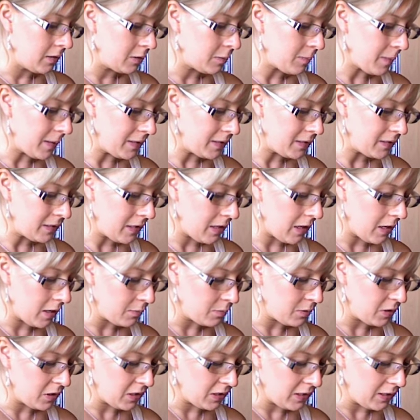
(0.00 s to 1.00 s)
spices and
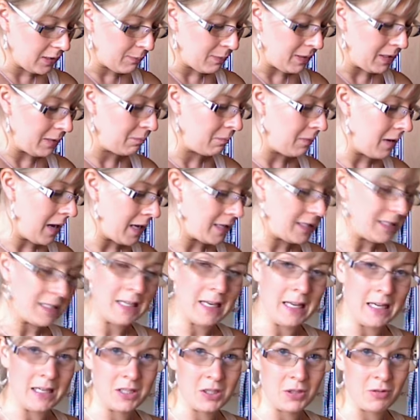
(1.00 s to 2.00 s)
herbs you're going to be adding
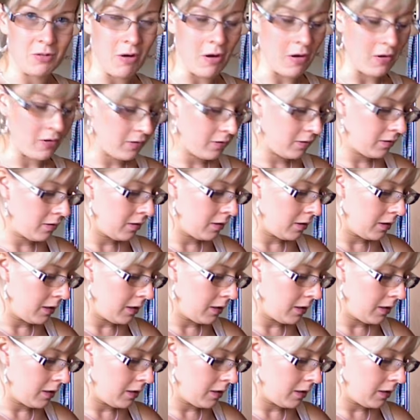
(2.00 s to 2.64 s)
later on